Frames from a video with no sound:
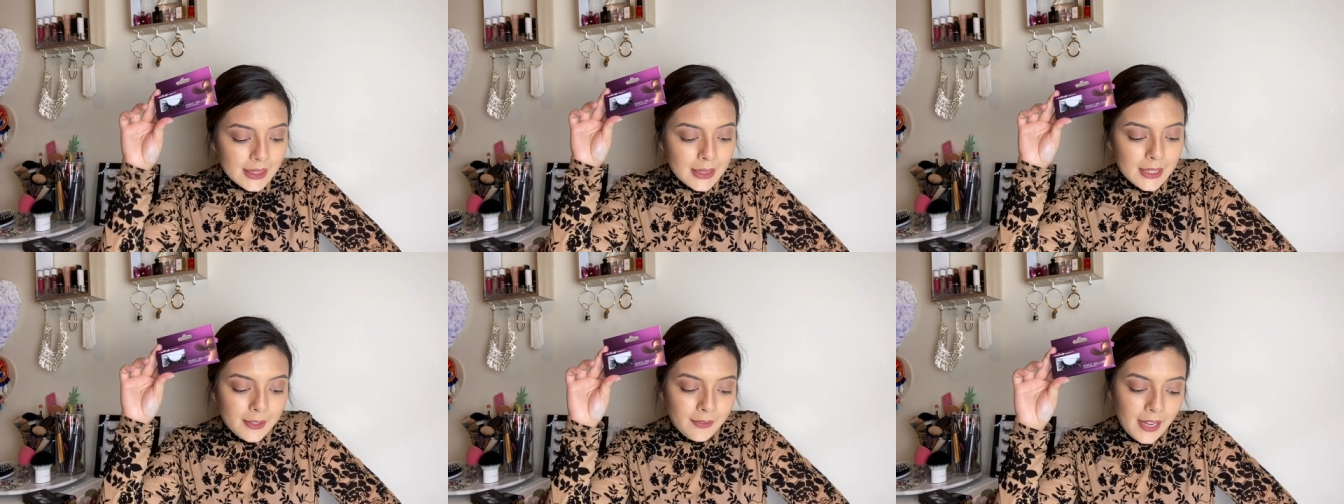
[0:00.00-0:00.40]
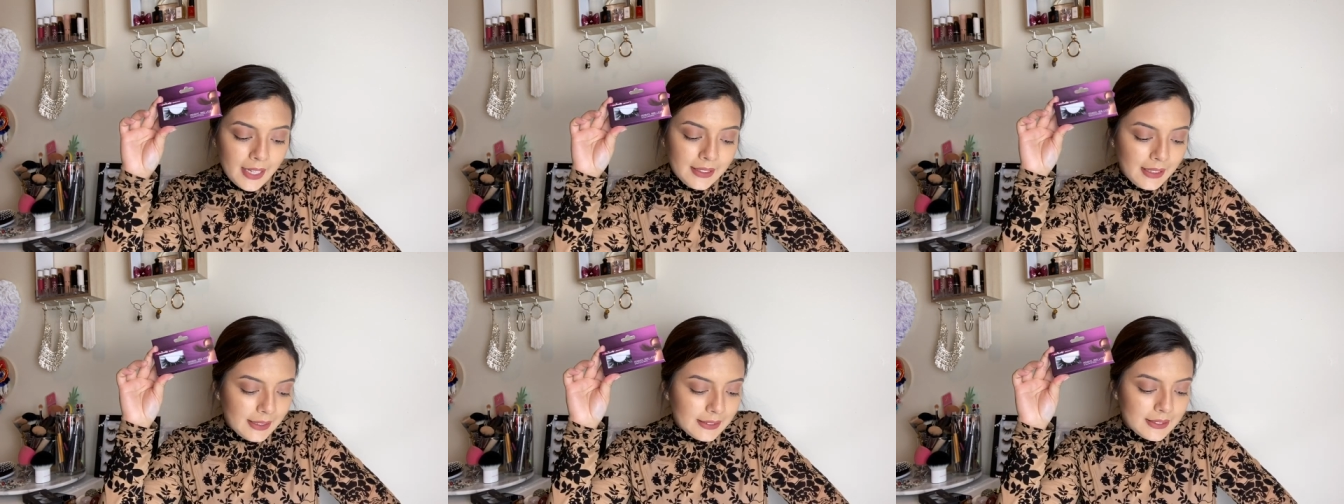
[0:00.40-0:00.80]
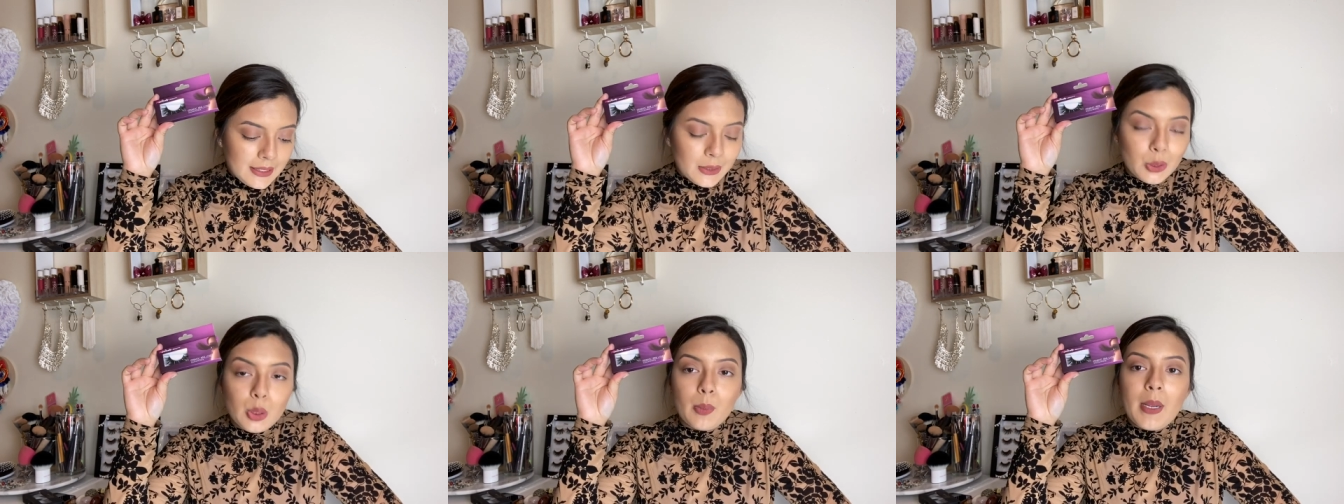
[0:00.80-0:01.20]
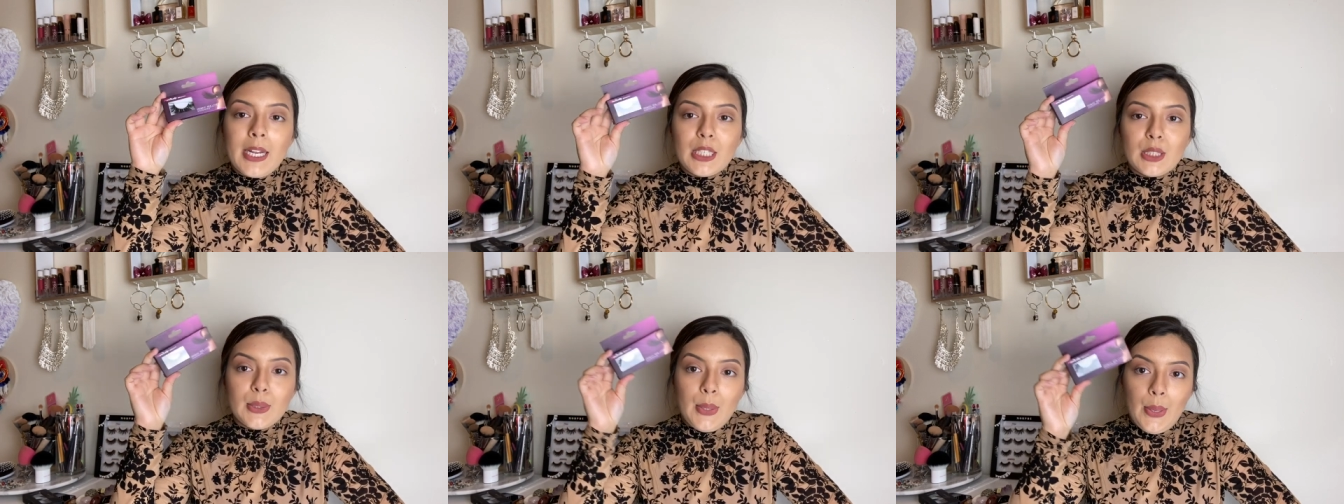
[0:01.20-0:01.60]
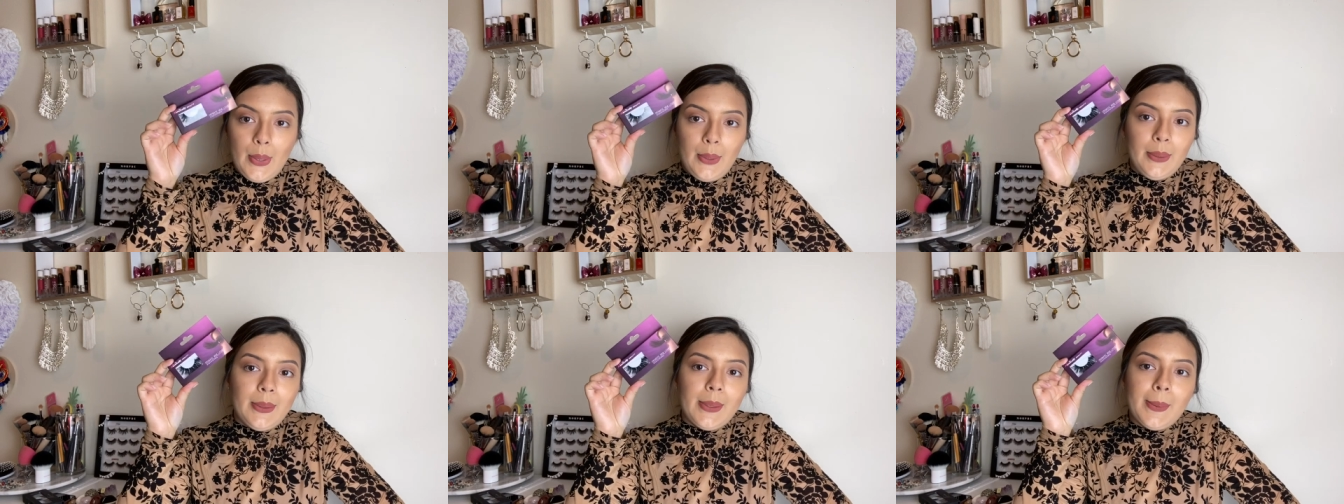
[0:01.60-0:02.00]
The fact that it says dramatic
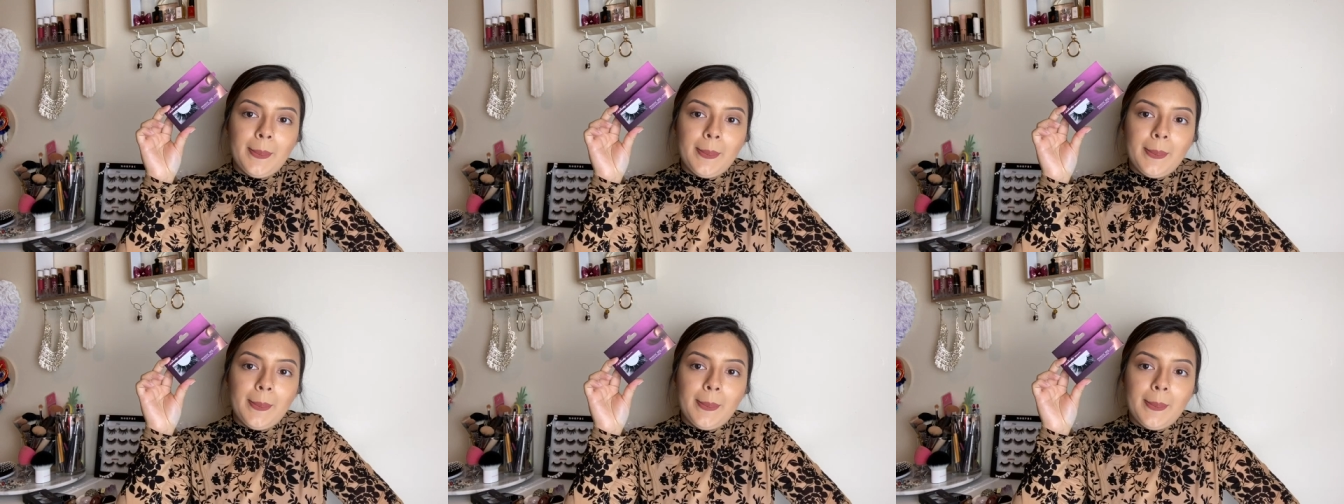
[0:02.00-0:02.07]
long,